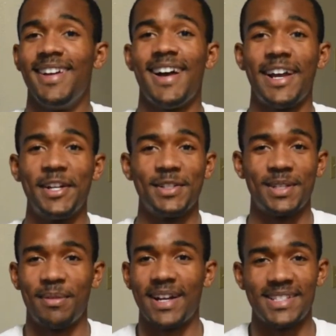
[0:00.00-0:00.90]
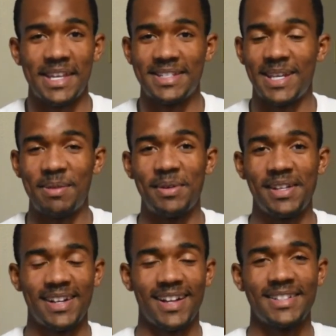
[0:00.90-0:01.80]
I know somebody's getting $10
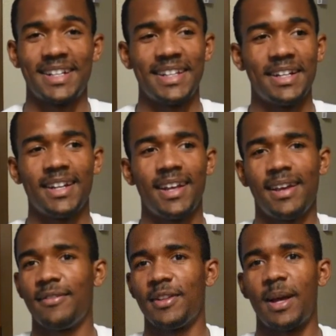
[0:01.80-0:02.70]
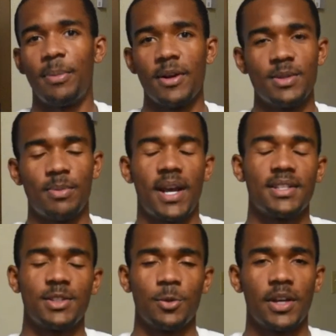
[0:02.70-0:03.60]
million at the end of the day after that person
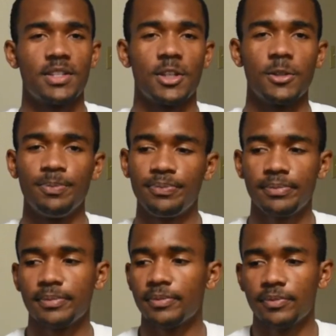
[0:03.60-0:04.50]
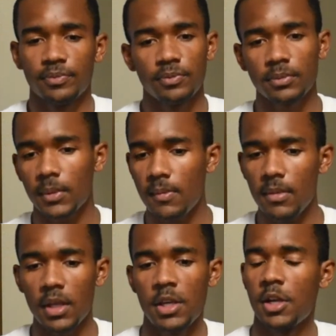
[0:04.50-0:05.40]
passes away. So,
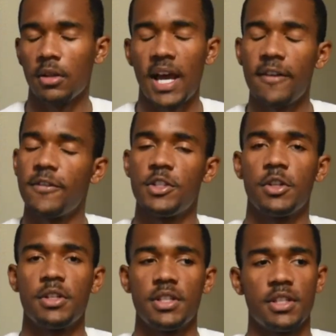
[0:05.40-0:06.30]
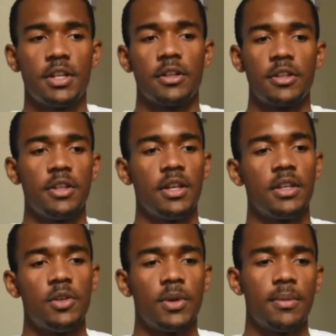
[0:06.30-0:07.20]
you know, life insurance is another
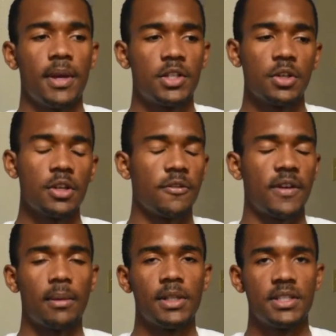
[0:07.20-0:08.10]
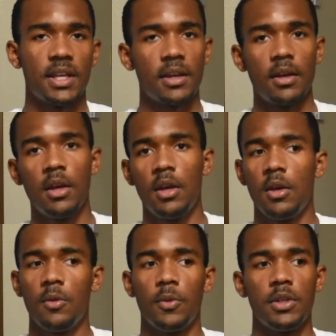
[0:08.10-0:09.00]
thing. You want to make sure your family's set
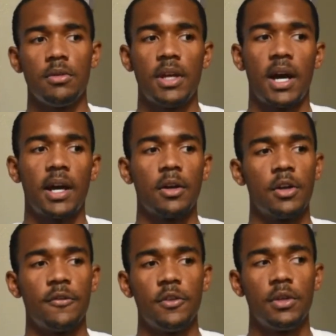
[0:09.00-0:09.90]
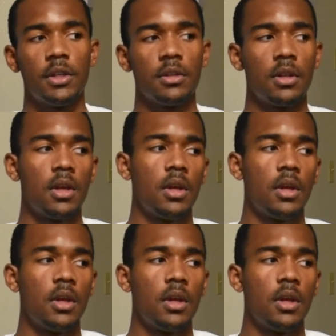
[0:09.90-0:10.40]
when you die, or if you can.